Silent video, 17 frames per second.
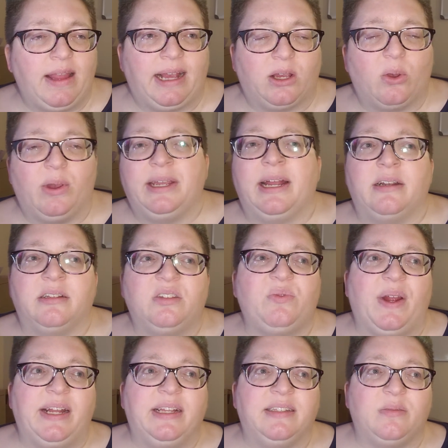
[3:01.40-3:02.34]
like going out as
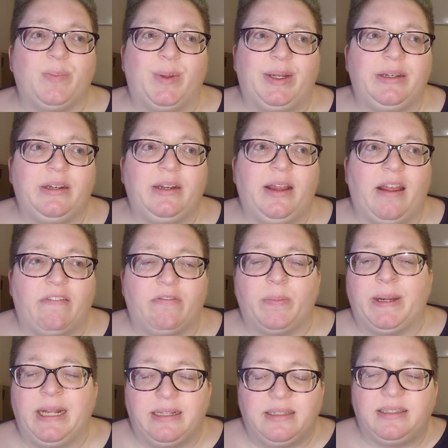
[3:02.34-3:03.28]
friends, but
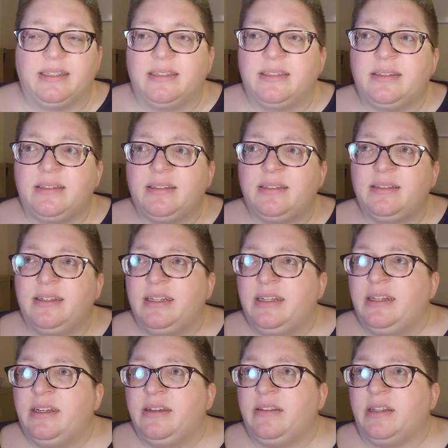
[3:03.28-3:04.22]
everybody insists
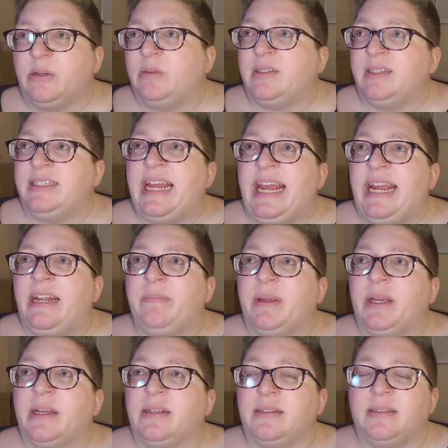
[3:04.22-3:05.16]
that it was a date
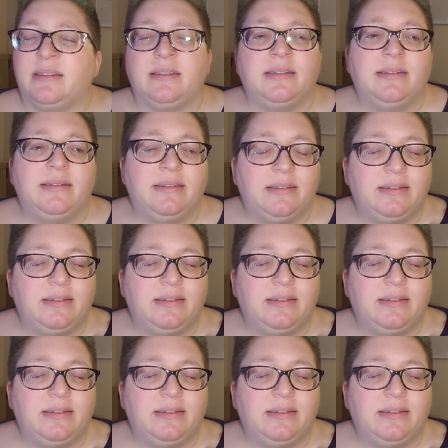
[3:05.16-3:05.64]
because